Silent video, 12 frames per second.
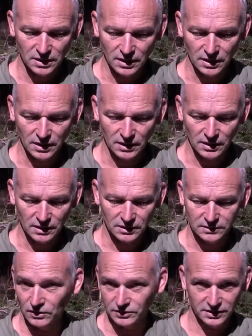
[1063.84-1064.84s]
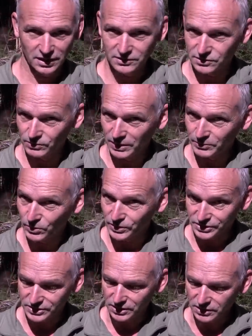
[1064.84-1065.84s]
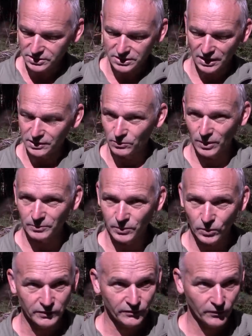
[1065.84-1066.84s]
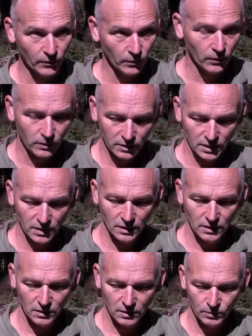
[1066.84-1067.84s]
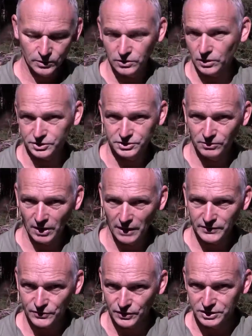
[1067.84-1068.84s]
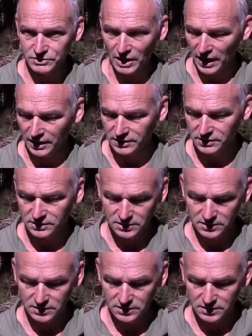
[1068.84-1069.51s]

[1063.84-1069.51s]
not down to 1.6, only 1.4, would cost you over $3,000.